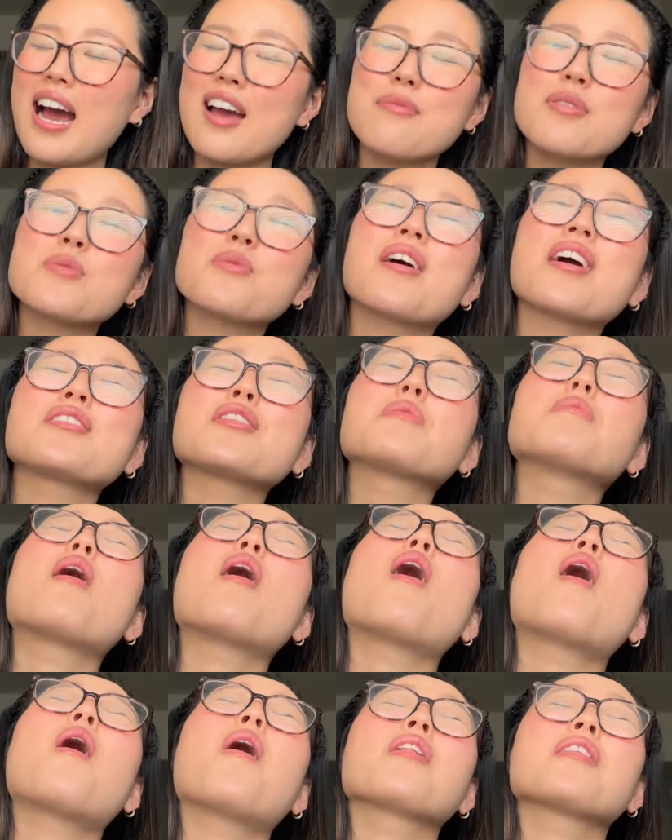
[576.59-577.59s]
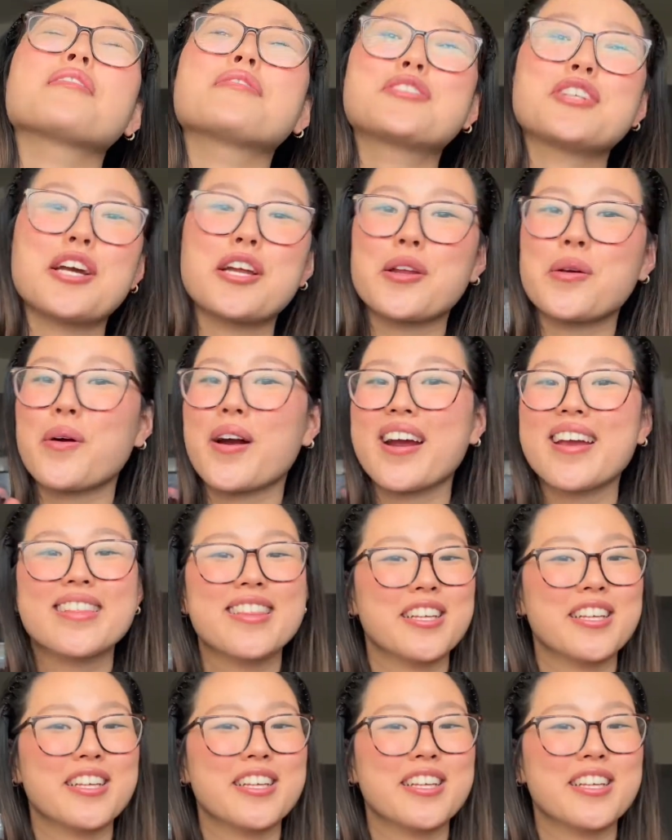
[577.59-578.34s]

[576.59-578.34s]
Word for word: I've been wearing them all of January.